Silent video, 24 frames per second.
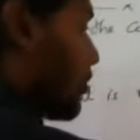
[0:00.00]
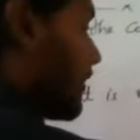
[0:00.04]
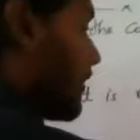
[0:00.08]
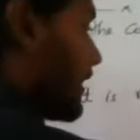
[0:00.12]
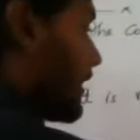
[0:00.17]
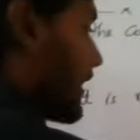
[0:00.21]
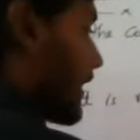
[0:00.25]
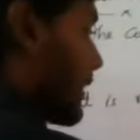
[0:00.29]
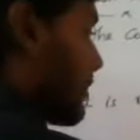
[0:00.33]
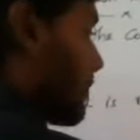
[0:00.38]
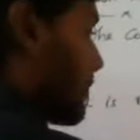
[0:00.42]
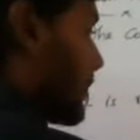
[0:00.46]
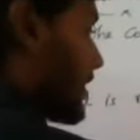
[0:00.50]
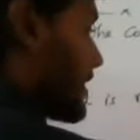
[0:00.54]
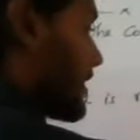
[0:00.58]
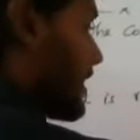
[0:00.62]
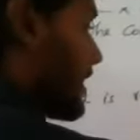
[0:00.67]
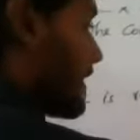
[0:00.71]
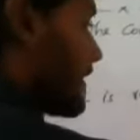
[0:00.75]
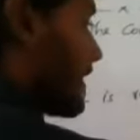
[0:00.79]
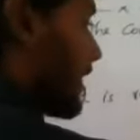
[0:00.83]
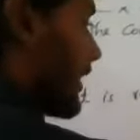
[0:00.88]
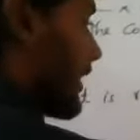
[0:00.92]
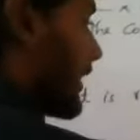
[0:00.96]
we will
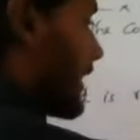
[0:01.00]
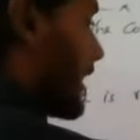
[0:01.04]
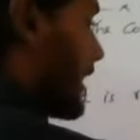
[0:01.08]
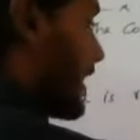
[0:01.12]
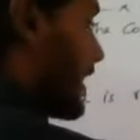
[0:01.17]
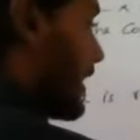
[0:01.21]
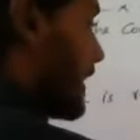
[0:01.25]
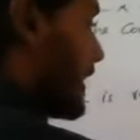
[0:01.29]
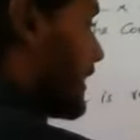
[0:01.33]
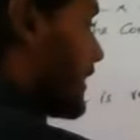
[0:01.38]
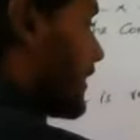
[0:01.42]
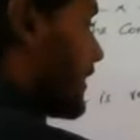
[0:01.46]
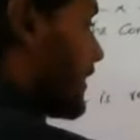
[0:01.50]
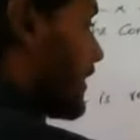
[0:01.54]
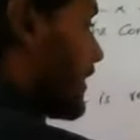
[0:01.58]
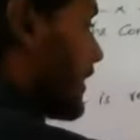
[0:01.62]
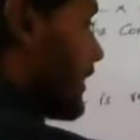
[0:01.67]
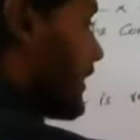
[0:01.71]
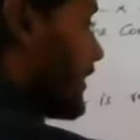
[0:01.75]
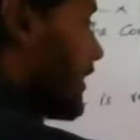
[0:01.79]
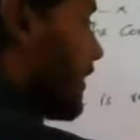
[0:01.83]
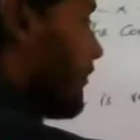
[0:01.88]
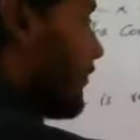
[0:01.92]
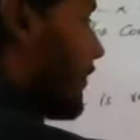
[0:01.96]
represent the heat
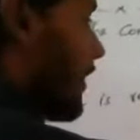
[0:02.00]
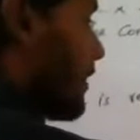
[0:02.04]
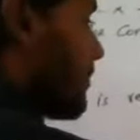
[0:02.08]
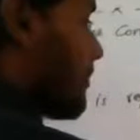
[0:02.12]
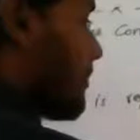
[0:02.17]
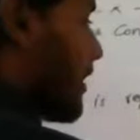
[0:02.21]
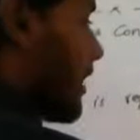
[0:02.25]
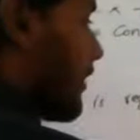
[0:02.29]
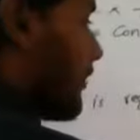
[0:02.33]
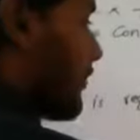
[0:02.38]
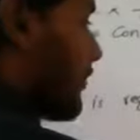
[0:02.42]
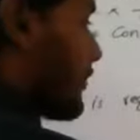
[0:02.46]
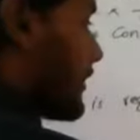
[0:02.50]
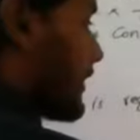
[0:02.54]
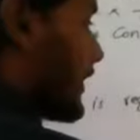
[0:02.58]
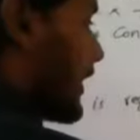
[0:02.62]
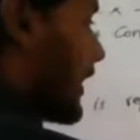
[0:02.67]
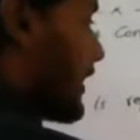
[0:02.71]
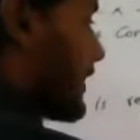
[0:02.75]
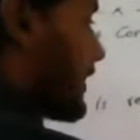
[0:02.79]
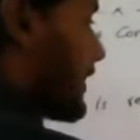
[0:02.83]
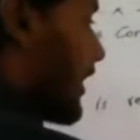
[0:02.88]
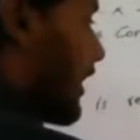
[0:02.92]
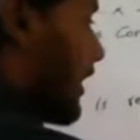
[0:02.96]
in the form of
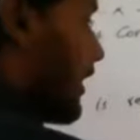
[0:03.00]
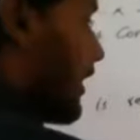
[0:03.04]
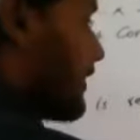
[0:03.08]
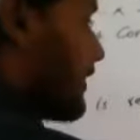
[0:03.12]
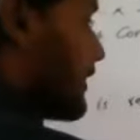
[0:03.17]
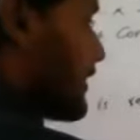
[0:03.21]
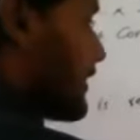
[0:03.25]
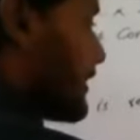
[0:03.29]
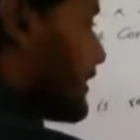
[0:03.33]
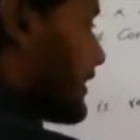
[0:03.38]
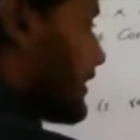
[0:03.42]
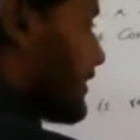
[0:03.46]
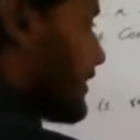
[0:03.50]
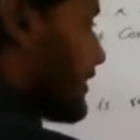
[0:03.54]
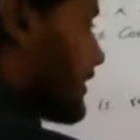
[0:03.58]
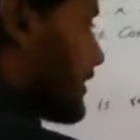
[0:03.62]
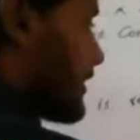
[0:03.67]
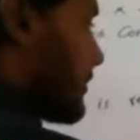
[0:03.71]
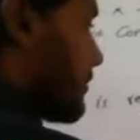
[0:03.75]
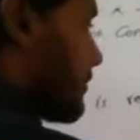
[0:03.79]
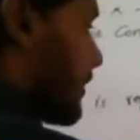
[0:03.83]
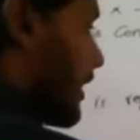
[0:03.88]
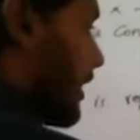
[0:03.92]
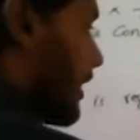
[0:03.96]
delta. This is the
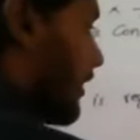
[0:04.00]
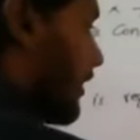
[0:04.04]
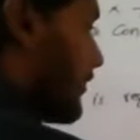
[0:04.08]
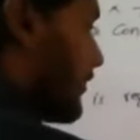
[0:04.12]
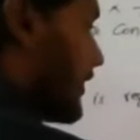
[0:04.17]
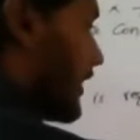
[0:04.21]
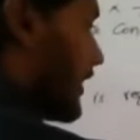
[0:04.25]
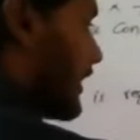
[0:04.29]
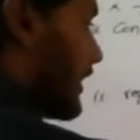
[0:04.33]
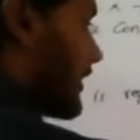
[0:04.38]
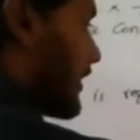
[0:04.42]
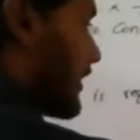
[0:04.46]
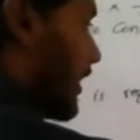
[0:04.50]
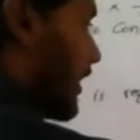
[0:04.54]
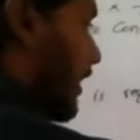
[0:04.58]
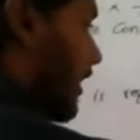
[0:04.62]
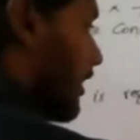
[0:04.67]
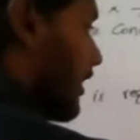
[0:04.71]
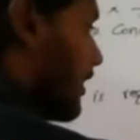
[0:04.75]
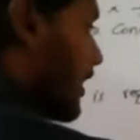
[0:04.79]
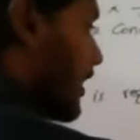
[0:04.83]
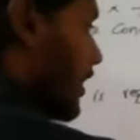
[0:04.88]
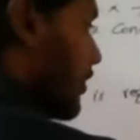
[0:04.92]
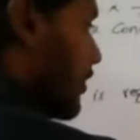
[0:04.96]
symbol of delta.
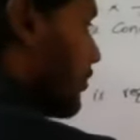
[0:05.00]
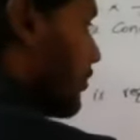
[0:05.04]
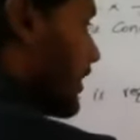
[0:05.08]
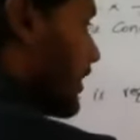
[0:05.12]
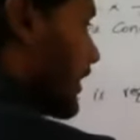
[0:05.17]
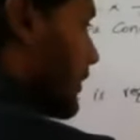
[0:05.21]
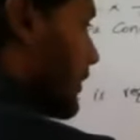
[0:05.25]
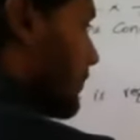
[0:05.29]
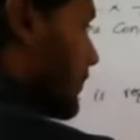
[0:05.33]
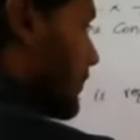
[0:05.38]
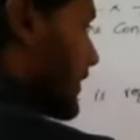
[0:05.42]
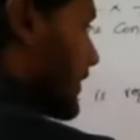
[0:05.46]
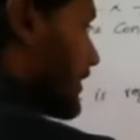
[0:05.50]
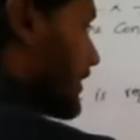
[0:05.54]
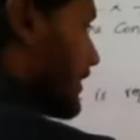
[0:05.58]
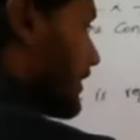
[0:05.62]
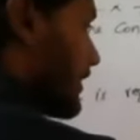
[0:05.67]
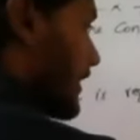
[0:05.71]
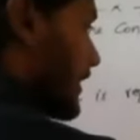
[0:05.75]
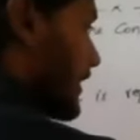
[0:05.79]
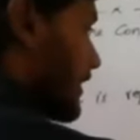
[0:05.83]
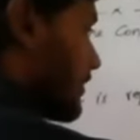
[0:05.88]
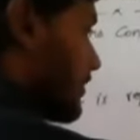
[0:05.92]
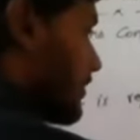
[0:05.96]
We'll represent
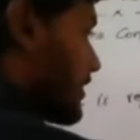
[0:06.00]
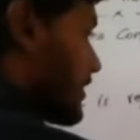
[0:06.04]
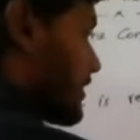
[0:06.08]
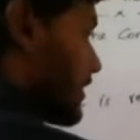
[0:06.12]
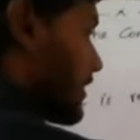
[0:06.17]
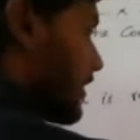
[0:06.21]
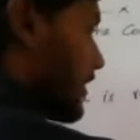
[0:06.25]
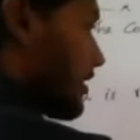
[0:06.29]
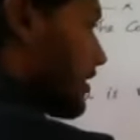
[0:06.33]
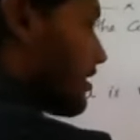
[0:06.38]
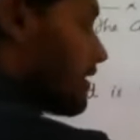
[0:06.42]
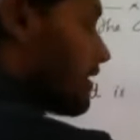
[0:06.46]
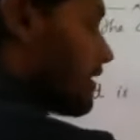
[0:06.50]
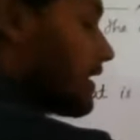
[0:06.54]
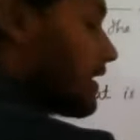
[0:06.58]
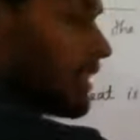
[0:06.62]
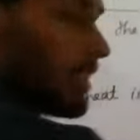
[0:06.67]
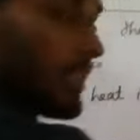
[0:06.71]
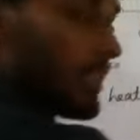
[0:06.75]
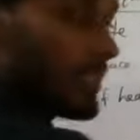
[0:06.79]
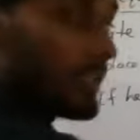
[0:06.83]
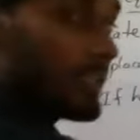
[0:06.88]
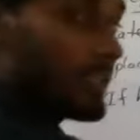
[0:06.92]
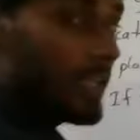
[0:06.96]
the equation
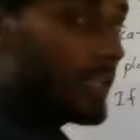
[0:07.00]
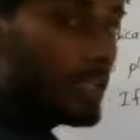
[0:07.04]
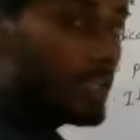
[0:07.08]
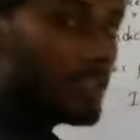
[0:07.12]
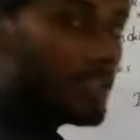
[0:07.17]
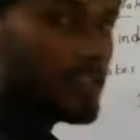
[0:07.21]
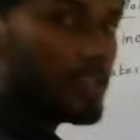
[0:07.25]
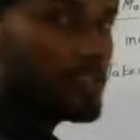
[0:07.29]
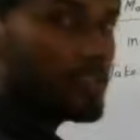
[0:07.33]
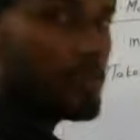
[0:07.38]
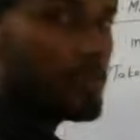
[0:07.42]
in delta